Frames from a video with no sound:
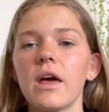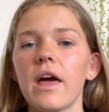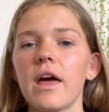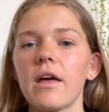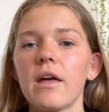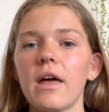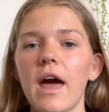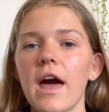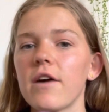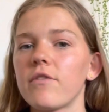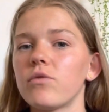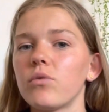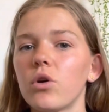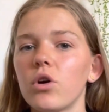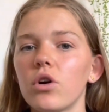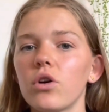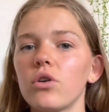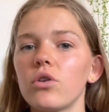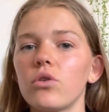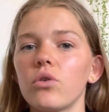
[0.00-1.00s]
have
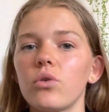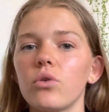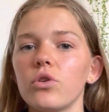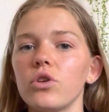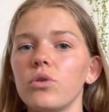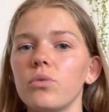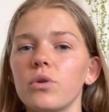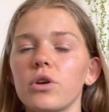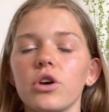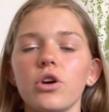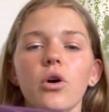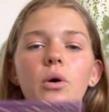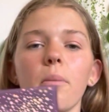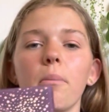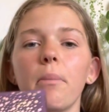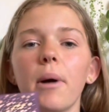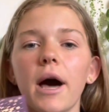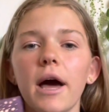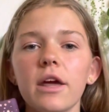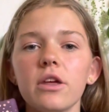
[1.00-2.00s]
one or you want to go and
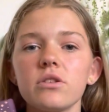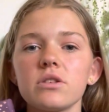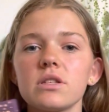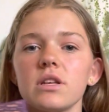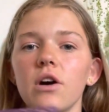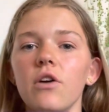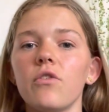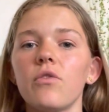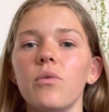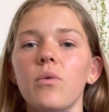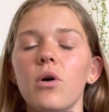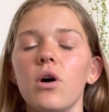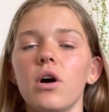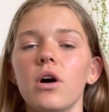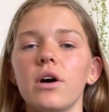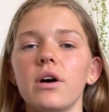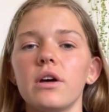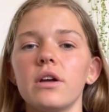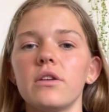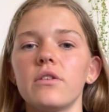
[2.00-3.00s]
buy yourself
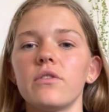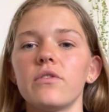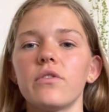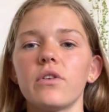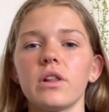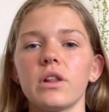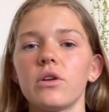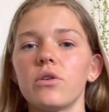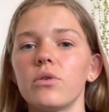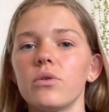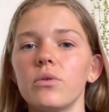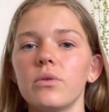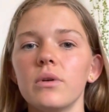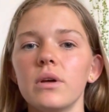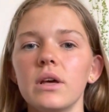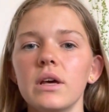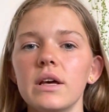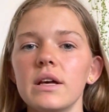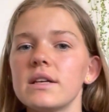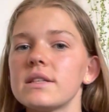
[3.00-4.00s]
one, a little
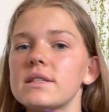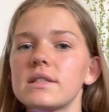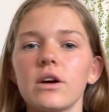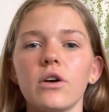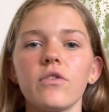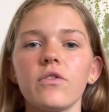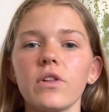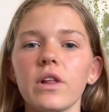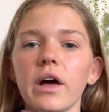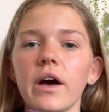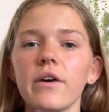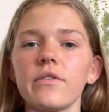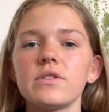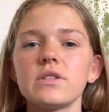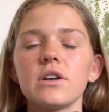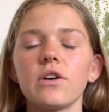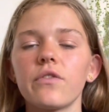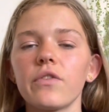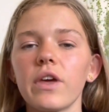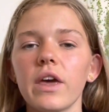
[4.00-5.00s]
self-love,
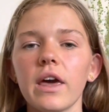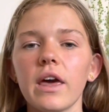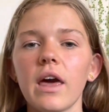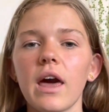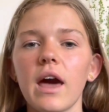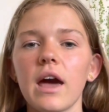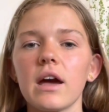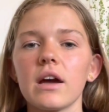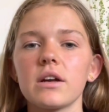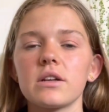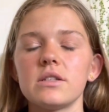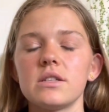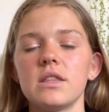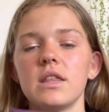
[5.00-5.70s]
self-care act,